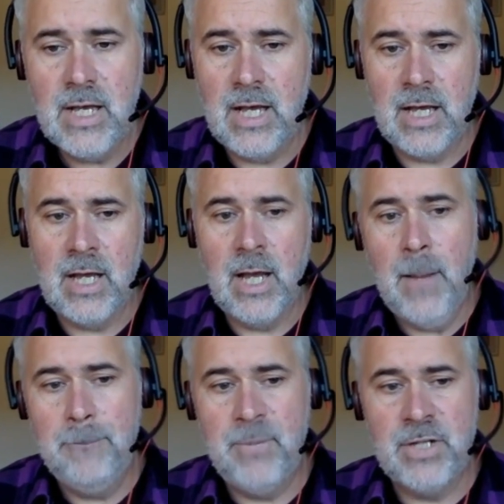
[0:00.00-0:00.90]
And
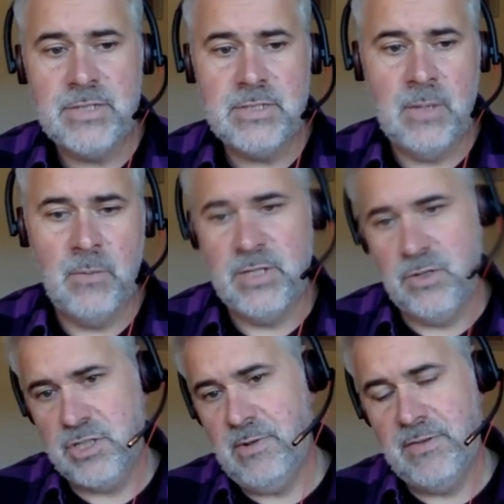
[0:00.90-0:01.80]
we
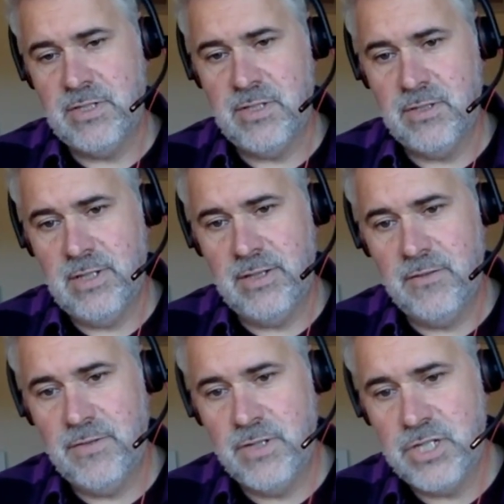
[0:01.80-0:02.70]
talked about this in
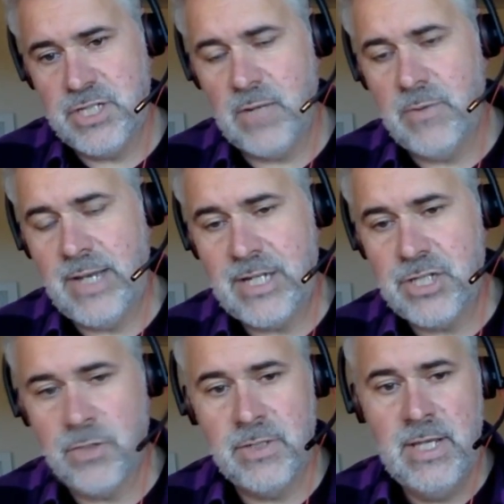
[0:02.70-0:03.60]
the first chat we
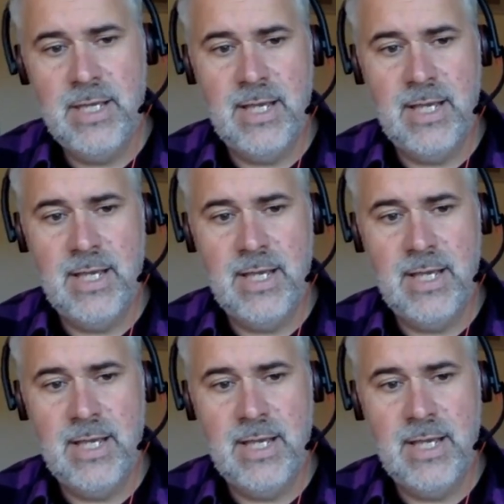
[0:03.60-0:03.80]
had, John.